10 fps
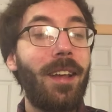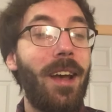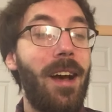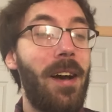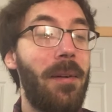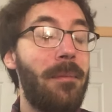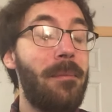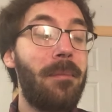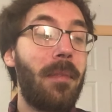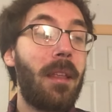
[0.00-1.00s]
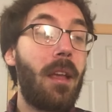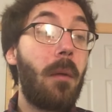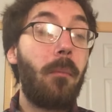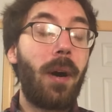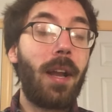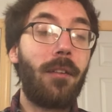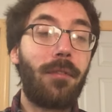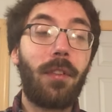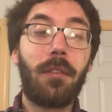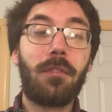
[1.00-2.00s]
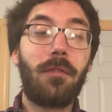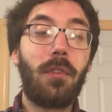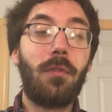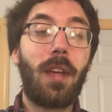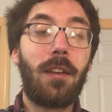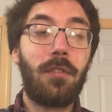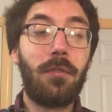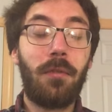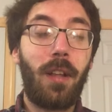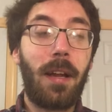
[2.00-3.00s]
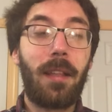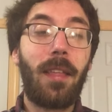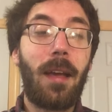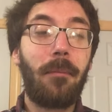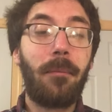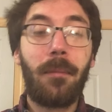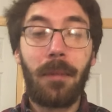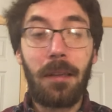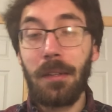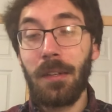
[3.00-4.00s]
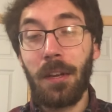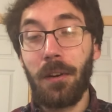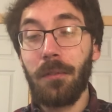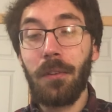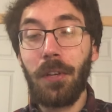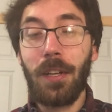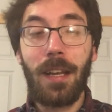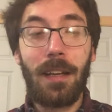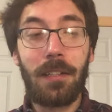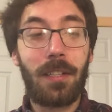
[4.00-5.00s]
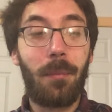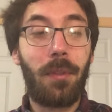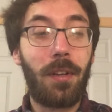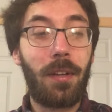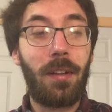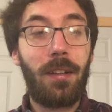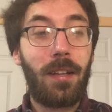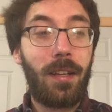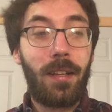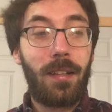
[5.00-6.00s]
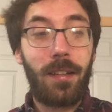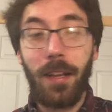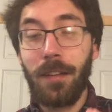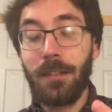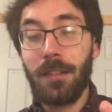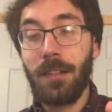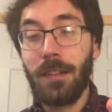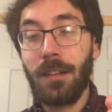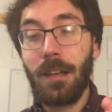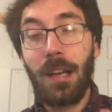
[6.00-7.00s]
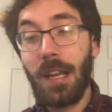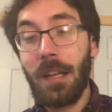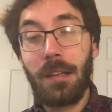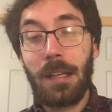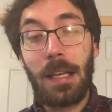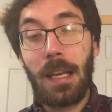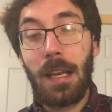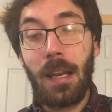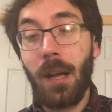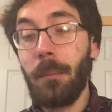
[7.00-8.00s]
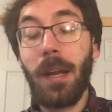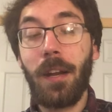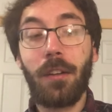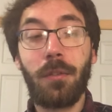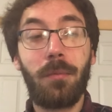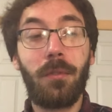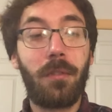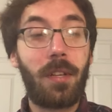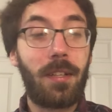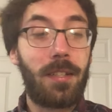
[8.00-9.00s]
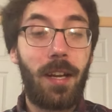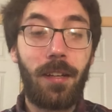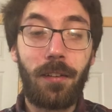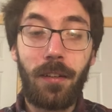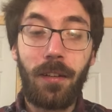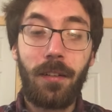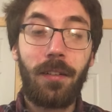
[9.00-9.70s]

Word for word: Um, but for those of you that do like them, you know, you can get something that is in a manageable container,